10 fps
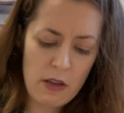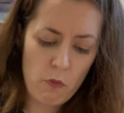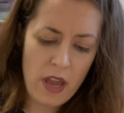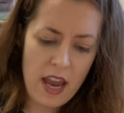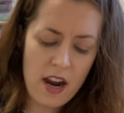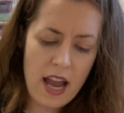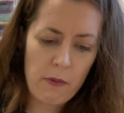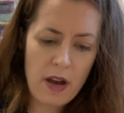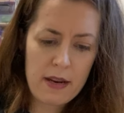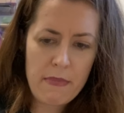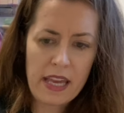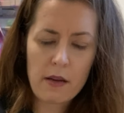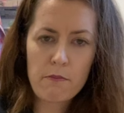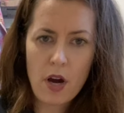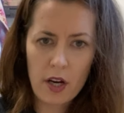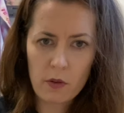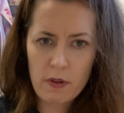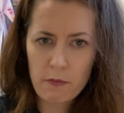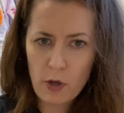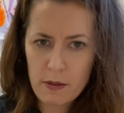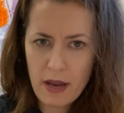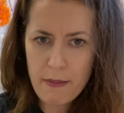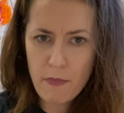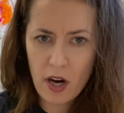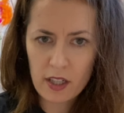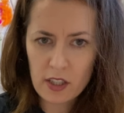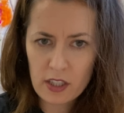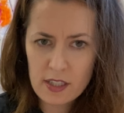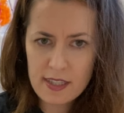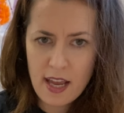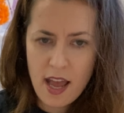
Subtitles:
where I wanna make a mark with one of my markers